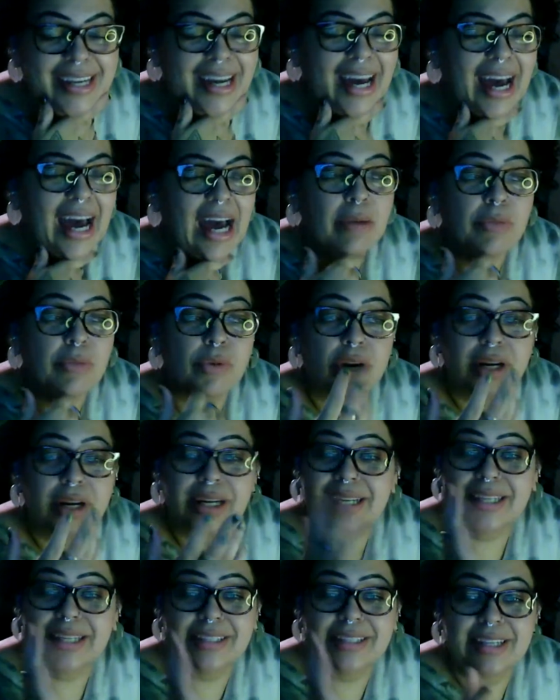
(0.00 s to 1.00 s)
We're going to
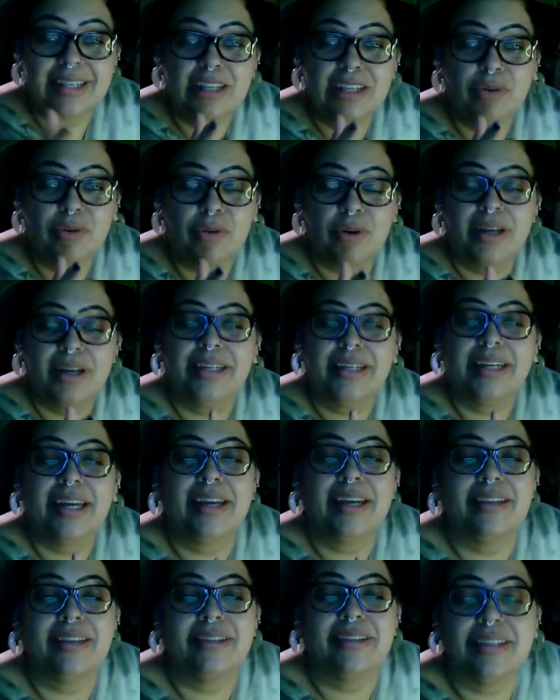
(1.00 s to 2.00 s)
continue on
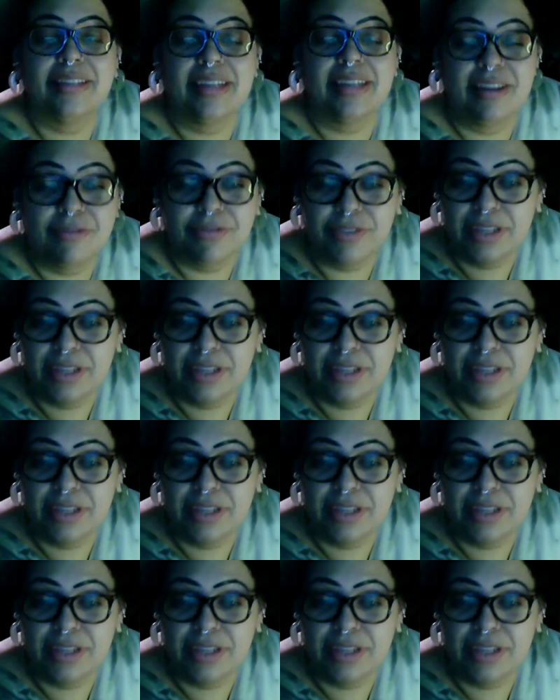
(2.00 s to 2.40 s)
as if,